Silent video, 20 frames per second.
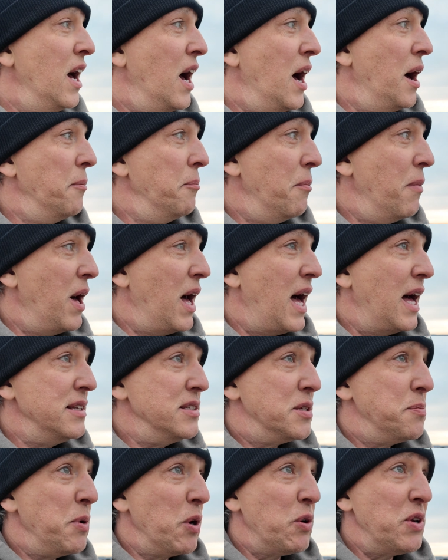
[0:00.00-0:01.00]

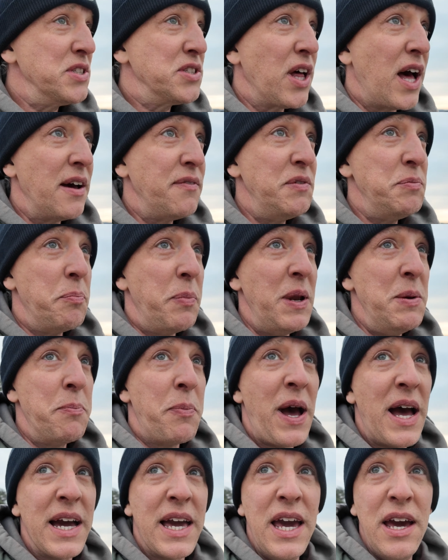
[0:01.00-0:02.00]
And to be honest, I haven't been
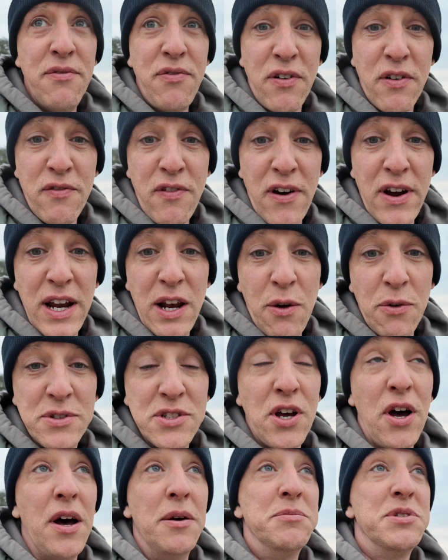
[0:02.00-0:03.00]
back here for a very long
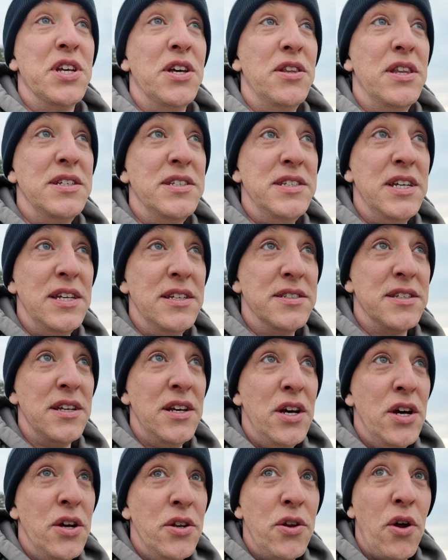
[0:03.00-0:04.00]
time, so this is
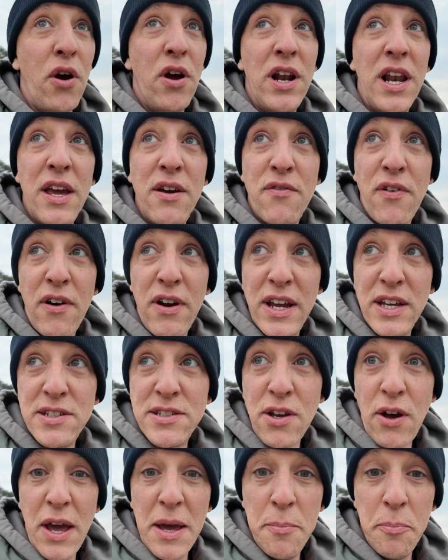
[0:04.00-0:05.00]
not only a very
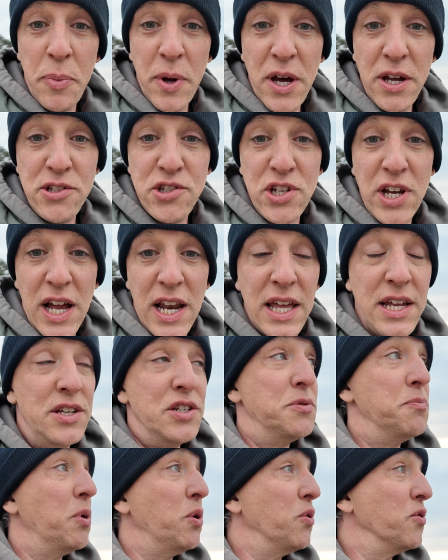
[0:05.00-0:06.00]
exciting bird
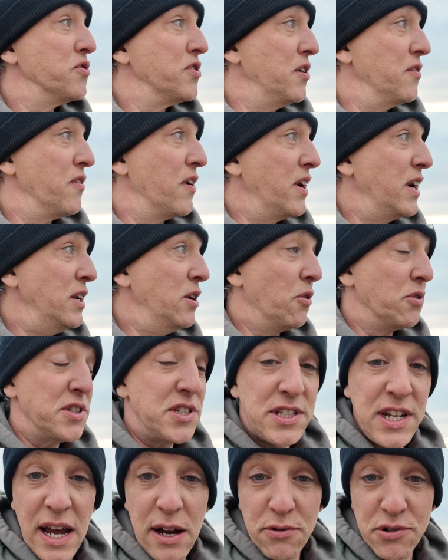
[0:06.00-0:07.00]
challenge, but also very
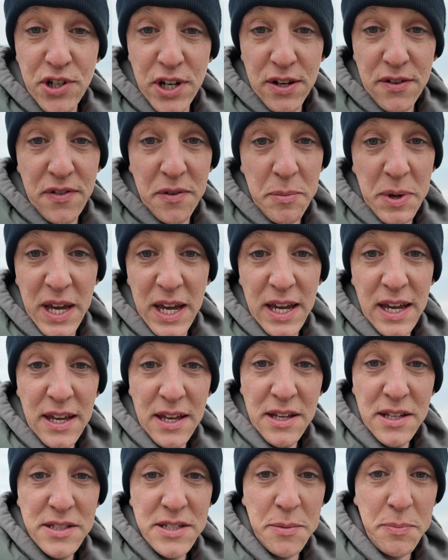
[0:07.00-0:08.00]
nostalgic for me
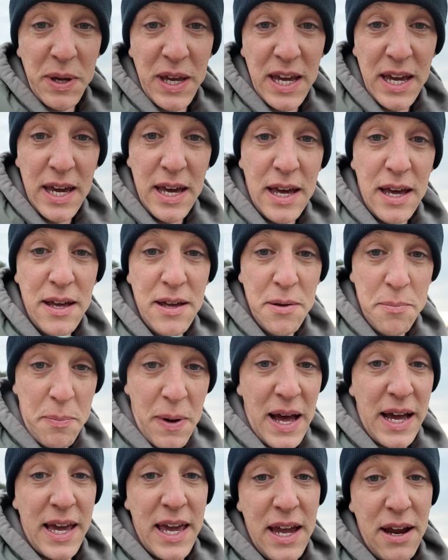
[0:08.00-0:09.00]
to be
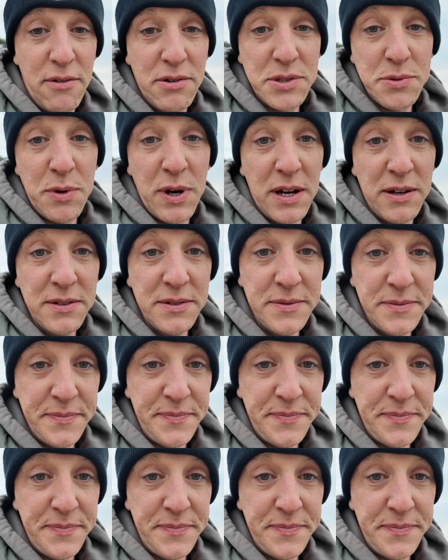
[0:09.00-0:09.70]
back here as well.